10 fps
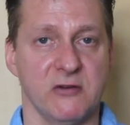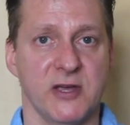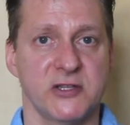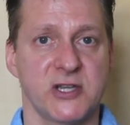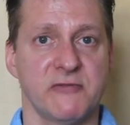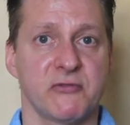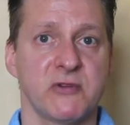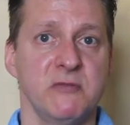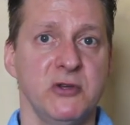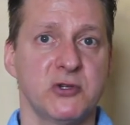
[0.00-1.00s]
Okay, so you have
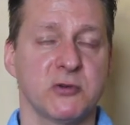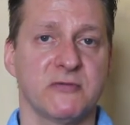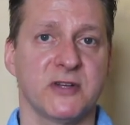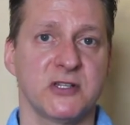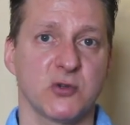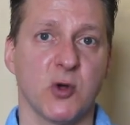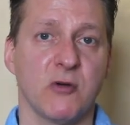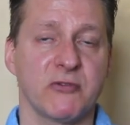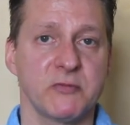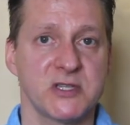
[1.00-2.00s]
3 mutual funds
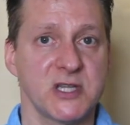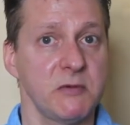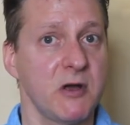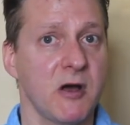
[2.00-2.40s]
all from the same